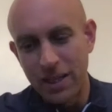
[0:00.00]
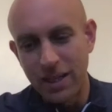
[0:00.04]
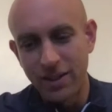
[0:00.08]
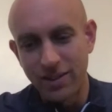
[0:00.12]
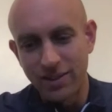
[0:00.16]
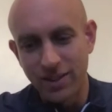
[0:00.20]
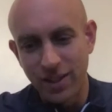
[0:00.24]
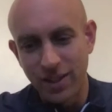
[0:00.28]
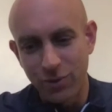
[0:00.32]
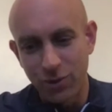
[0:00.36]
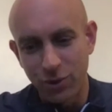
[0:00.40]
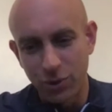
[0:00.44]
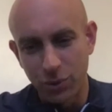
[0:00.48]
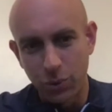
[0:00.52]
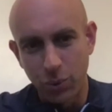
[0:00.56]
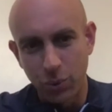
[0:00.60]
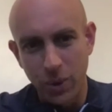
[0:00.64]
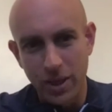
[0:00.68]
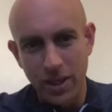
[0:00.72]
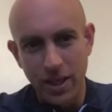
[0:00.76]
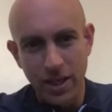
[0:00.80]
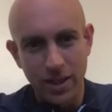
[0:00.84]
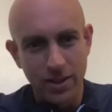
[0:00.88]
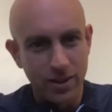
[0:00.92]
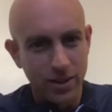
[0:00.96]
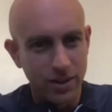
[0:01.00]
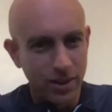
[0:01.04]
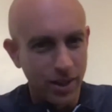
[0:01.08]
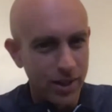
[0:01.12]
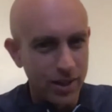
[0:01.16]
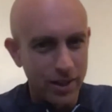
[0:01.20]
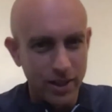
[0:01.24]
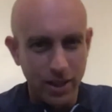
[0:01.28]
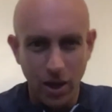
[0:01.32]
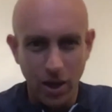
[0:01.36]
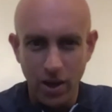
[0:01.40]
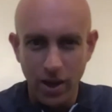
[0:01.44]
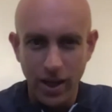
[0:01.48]
biggest difference between like
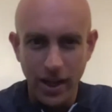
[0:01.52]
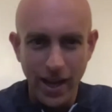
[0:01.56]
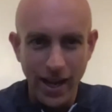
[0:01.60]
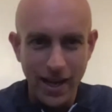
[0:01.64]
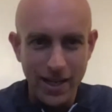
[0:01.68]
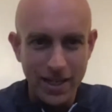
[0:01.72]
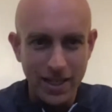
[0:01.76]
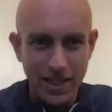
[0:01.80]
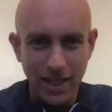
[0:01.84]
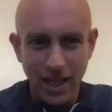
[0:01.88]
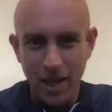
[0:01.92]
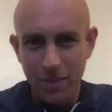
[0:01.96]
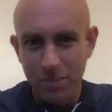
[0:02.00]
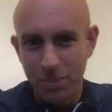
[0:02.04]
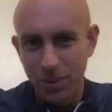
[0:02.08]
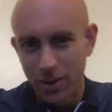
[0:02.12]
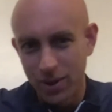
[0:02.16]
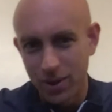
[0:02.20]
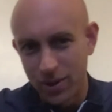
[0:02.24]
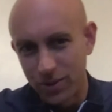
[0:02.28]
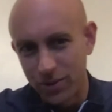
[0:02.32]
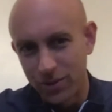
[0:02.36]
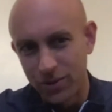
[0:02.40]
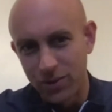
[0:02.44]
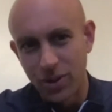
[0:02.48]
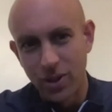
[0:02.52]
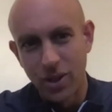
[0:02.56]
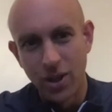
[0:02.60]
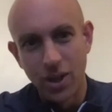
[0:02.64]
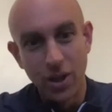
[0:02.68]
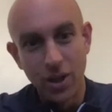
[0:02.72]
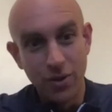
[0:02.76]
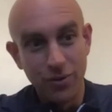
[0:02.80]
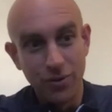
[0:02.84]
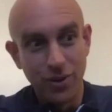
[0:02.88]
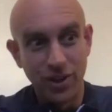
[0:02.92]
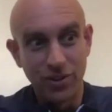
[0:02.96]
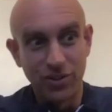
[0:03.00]
the higher handicappers
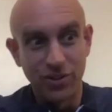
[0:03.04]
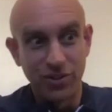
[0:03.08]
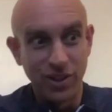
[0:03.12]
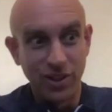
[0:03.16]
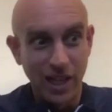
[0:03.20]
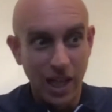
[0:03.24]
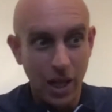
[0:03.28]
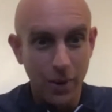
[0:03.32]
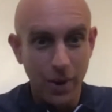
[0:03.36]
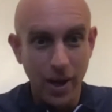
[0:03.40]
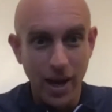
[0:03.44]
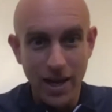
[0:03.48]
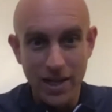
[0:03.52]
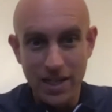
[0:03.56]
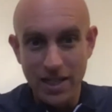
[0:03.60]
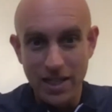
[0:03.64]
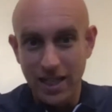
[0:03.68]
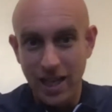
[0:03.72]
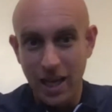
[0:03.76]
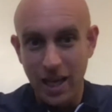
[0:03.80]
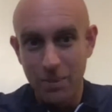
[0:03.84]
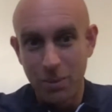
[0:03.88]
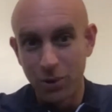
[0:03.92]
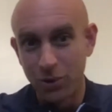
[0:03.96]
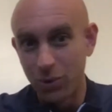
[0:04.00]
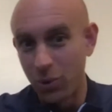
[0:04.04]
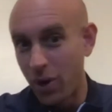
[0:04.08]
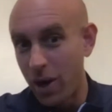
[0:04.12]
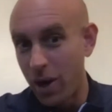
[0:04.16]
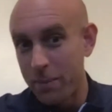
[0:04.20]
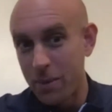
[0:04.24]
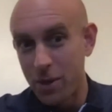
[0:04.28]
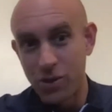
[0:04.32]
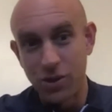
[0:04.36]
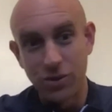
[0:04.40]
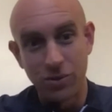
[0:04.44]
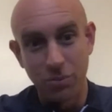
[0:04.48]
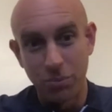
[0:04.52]
versus the lower handicappers or
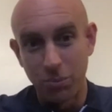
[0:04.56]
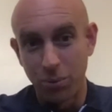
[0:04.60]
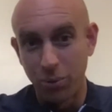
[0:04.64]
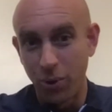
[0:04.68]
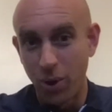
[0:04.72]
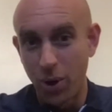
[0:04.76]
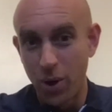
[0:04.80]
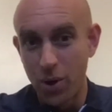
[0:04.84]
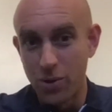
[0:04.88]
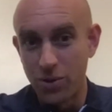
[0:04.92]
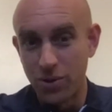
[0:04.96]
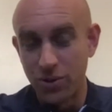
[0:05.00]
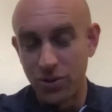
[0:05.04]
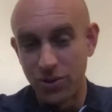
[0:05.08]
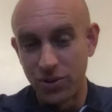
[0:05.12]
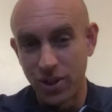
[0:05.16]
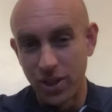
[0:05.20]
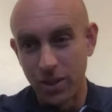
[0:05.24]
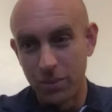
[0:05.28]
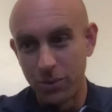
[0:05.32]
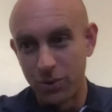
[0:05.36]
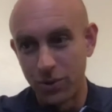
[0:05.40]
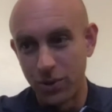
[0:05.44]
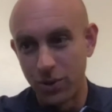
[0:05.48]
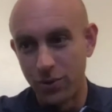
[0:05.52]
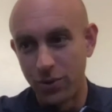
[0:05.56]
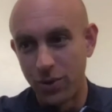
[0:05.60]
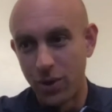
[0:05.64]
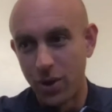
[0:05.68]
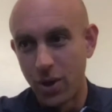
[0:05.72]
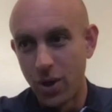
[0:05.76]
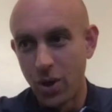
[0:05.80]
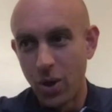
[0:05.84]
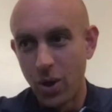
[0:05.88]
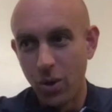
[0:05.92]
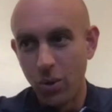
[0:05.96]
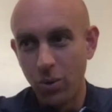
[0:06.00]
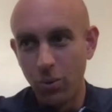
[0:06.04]
amateurs and pros in terms of
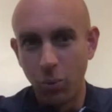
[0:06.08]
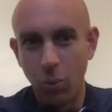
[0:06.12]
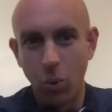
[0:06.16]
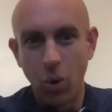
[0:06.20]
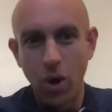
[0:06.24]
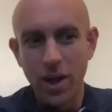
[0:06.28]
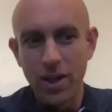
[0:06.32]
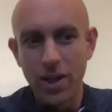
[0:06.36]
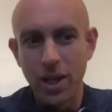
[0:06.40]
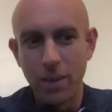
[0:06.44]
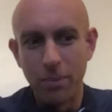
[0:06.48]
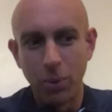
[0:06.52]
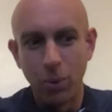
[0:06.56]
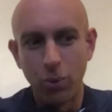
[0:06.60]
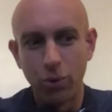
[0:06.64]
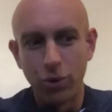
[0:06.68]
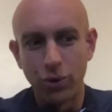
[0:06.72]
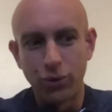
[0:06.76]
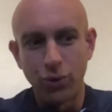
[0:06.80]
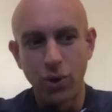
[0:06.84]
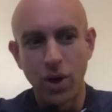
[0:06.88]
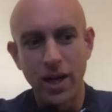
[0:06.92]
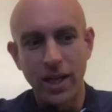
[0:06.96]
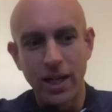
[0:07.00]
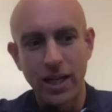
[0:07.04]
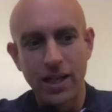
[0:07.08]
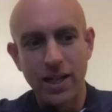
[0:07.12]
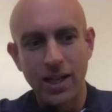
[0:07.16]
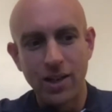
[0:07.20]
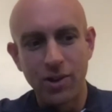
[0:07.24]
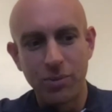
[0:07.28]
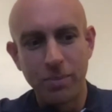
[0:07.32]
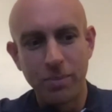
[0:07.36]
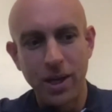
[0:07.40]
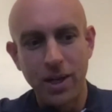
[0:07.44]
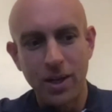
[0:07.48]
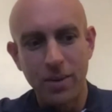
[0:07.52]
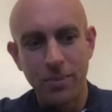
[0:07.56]
why their ball striking is
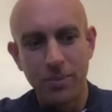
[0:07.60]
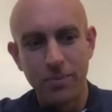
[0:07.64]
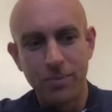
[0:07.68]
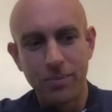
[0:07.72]
better?